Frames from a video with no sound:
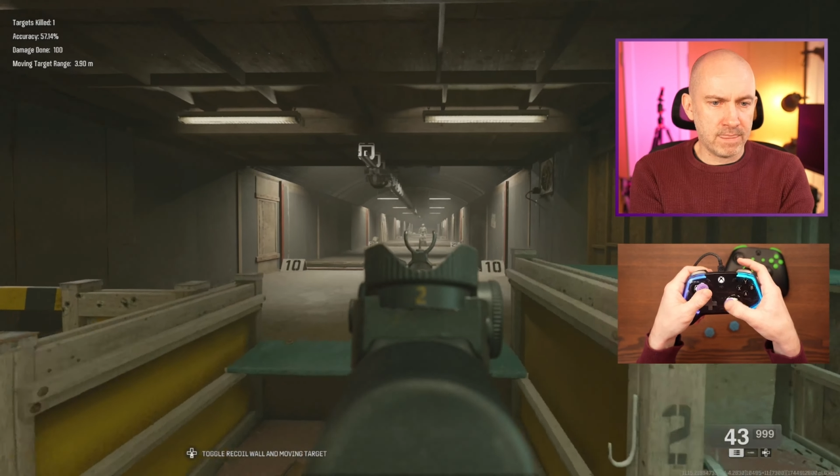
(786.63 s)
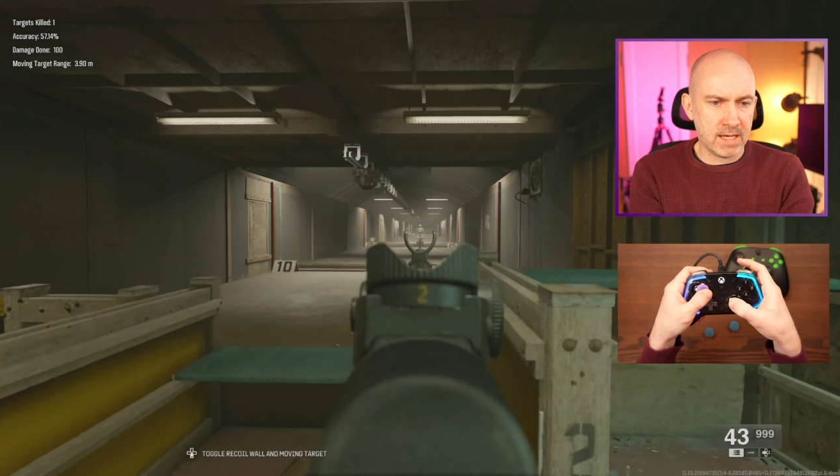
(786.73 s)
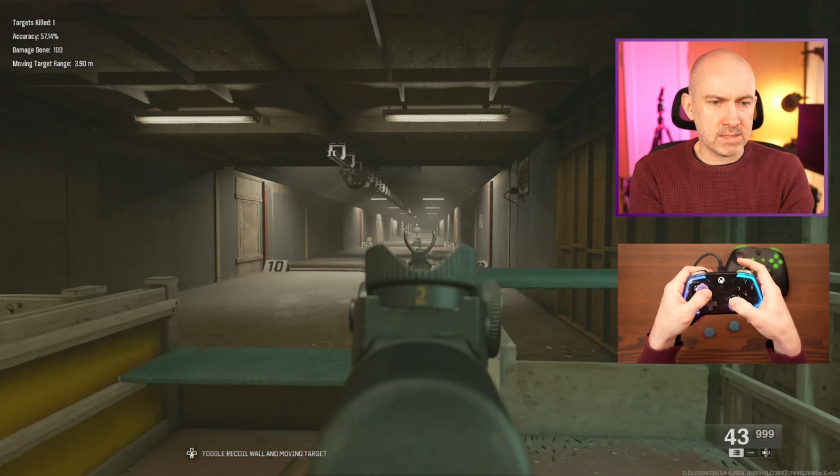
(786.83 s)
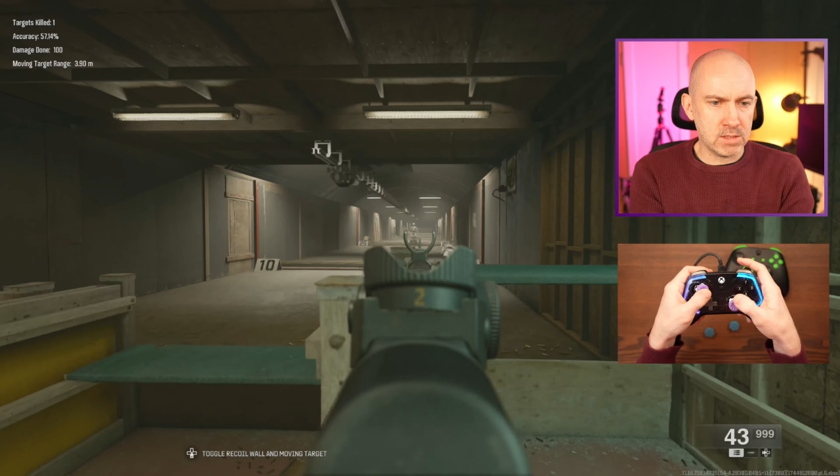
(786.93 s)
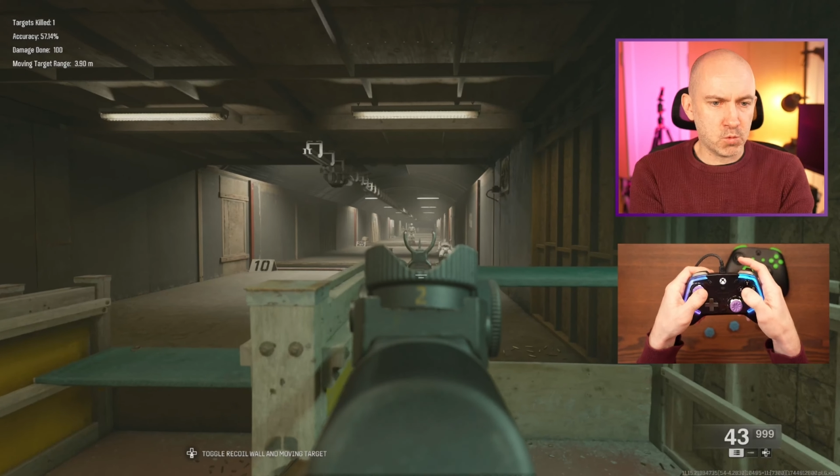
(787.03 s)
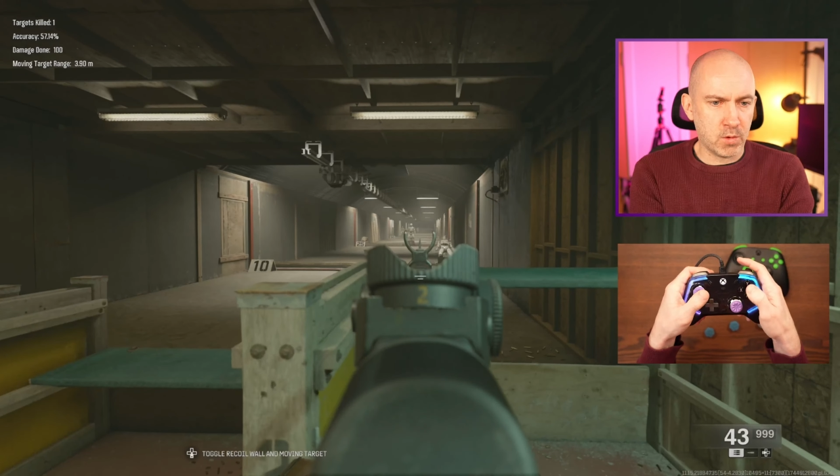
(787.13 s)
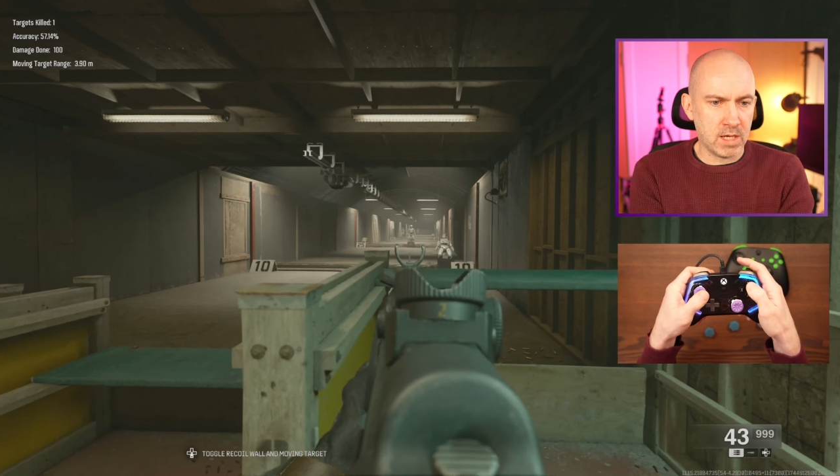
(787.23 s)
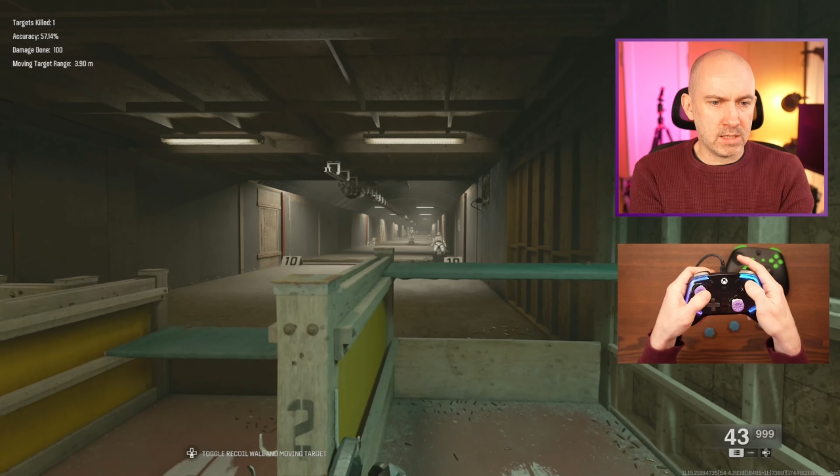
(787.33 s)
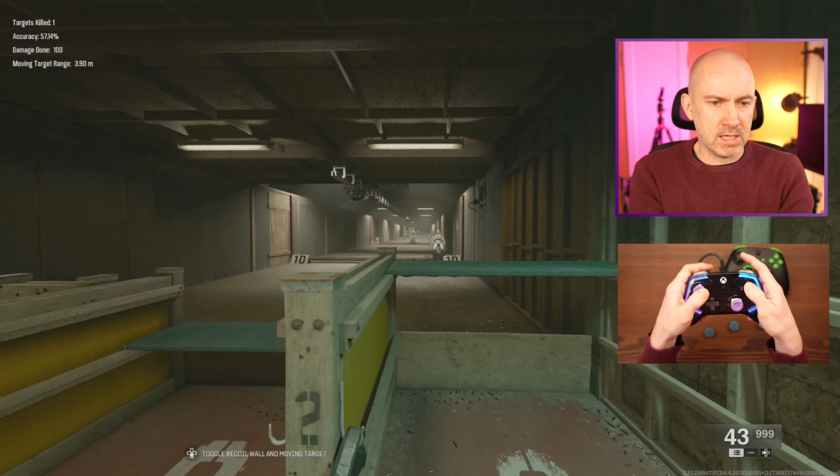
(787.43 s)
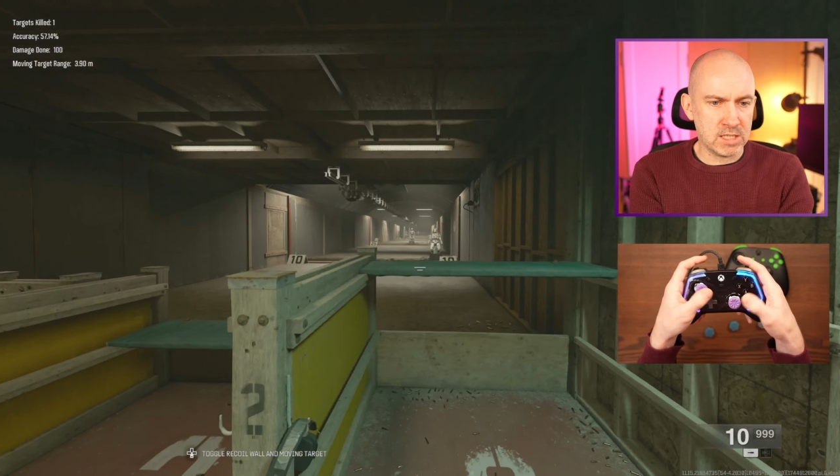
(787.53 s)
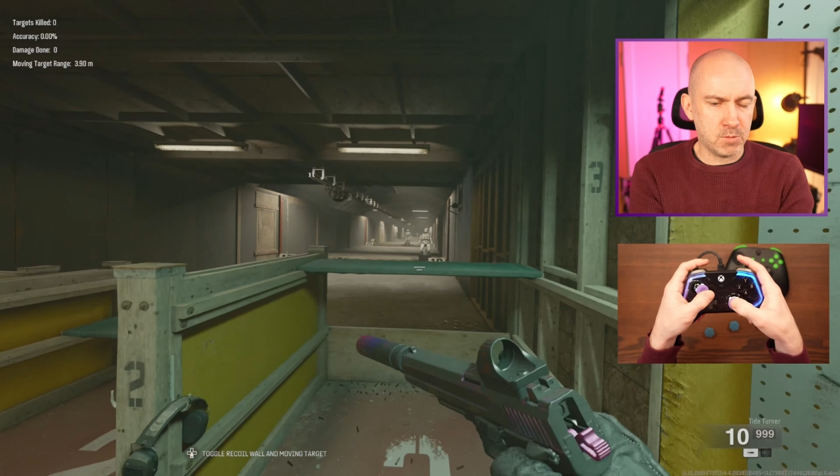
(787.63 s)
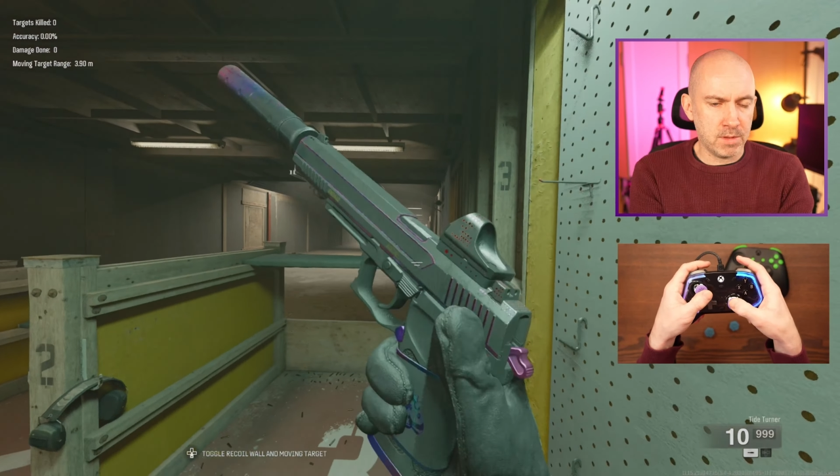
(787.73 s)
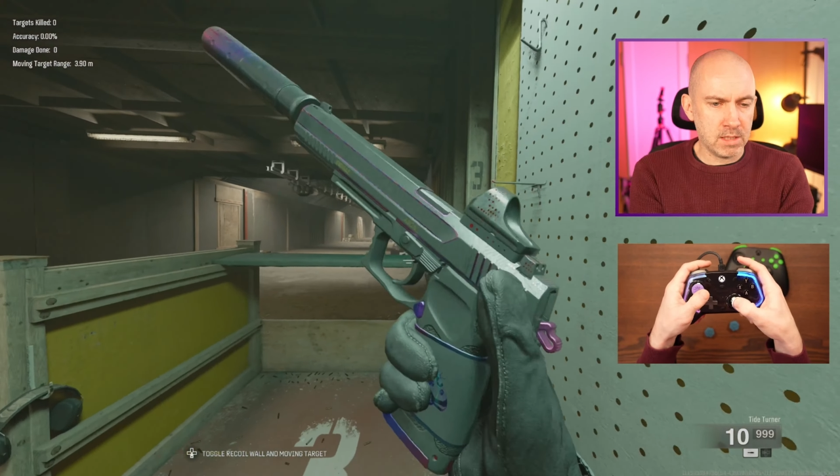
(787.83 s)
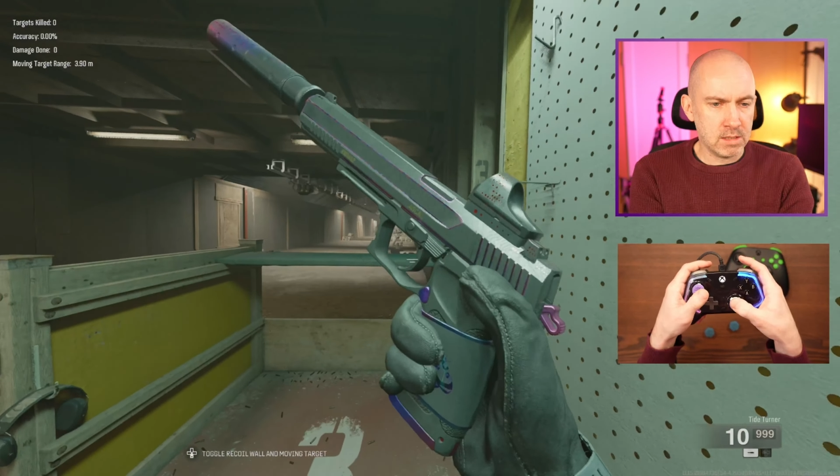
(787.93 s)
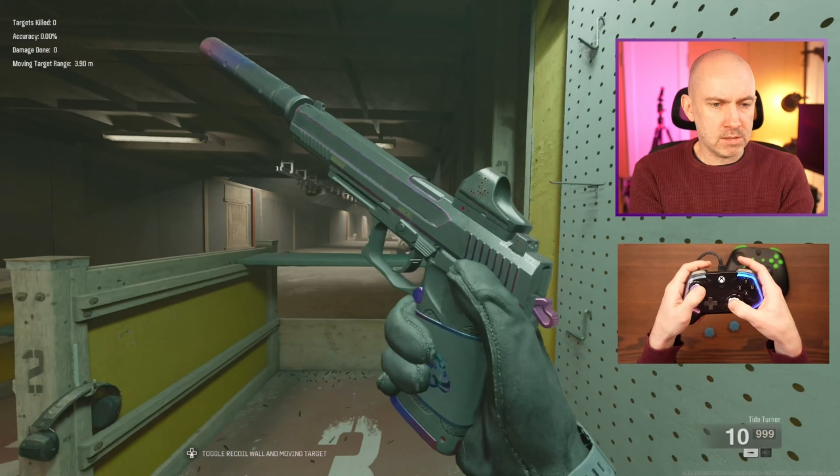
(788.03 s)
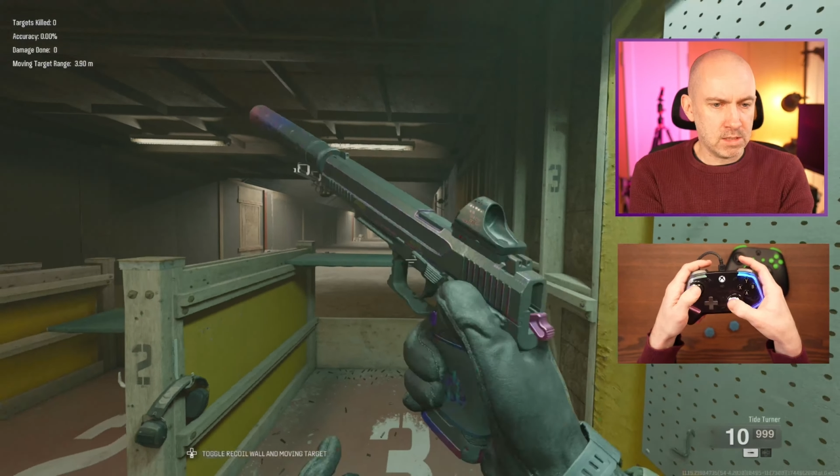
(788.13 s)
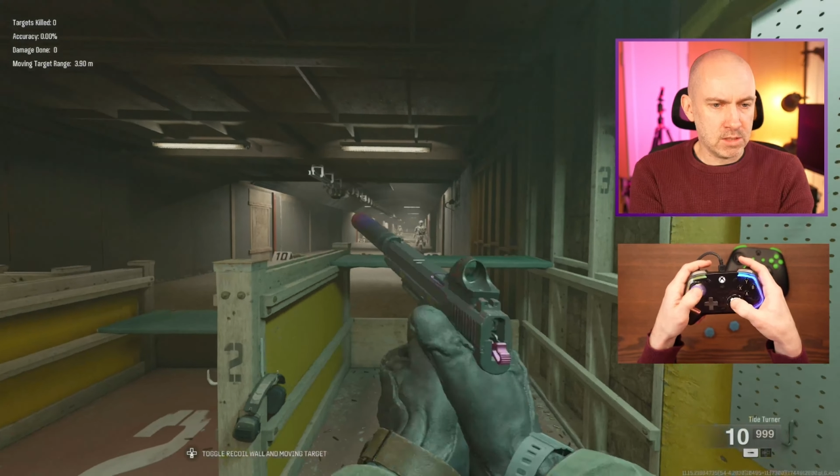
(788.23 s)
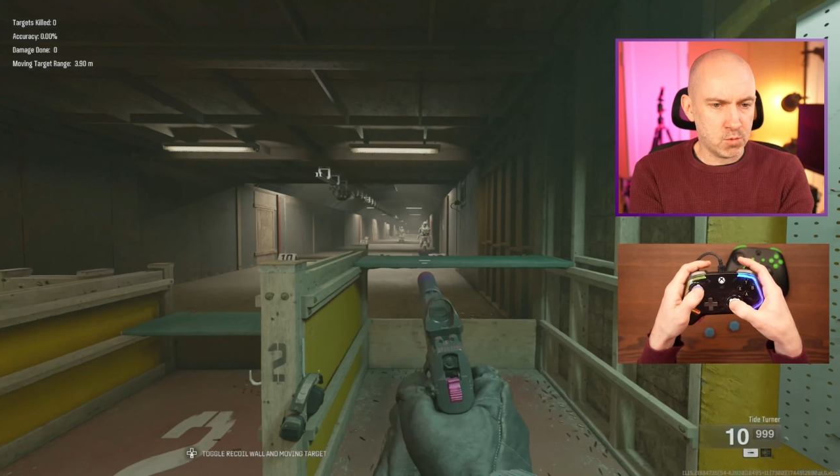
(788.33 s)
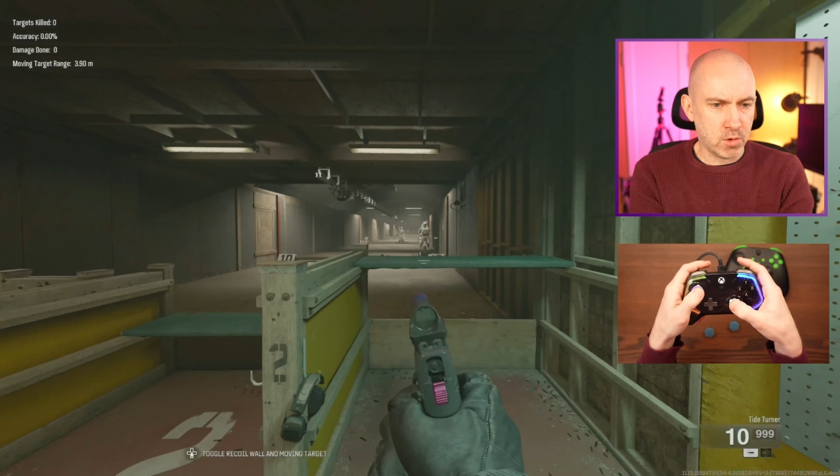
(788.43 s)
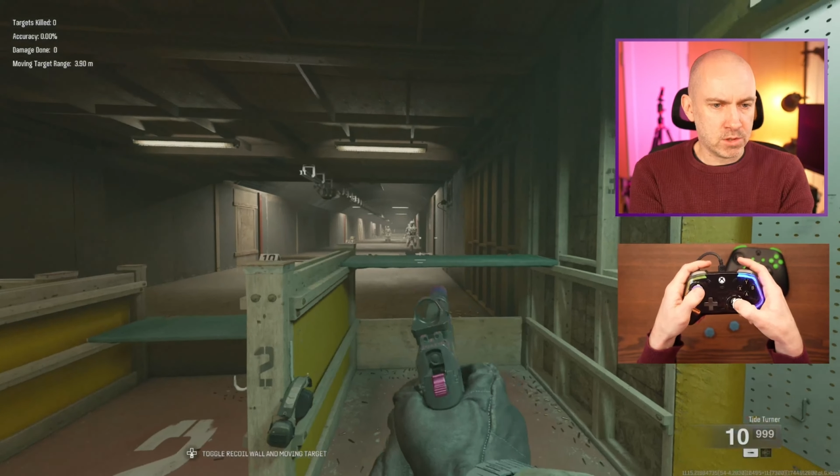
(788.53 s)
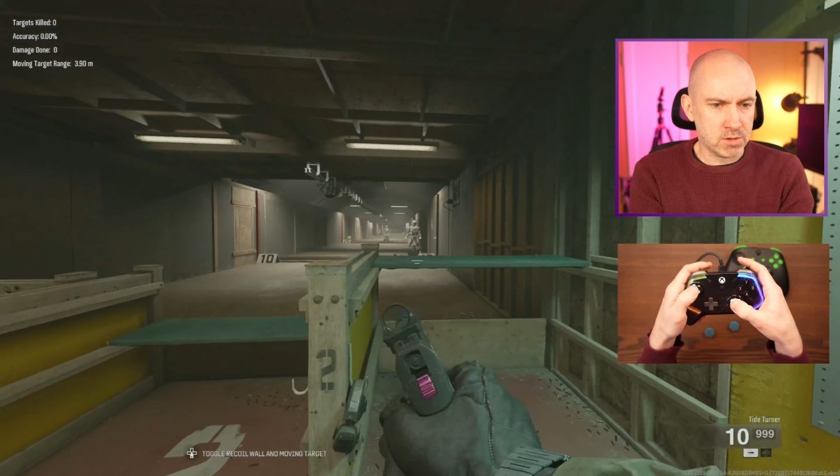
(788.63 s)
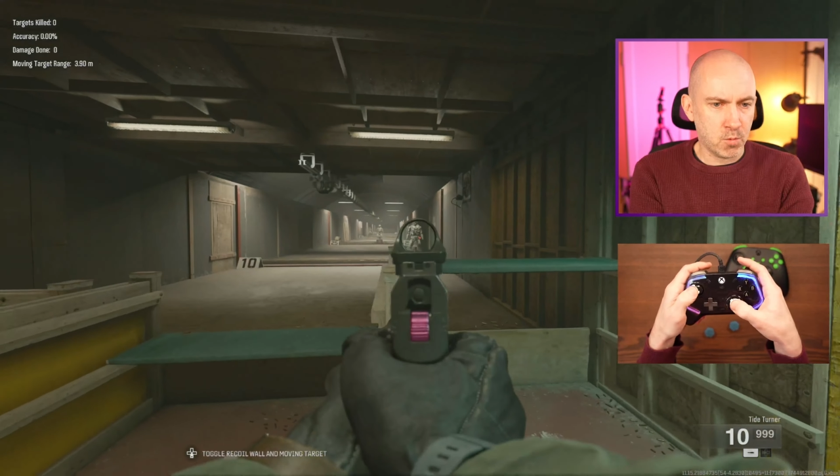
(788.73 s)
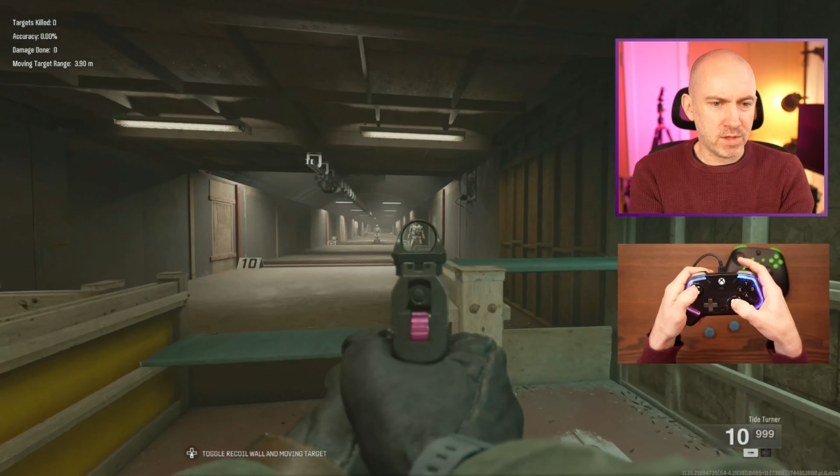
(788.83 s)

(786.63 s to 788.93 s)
this is where the experience is worse.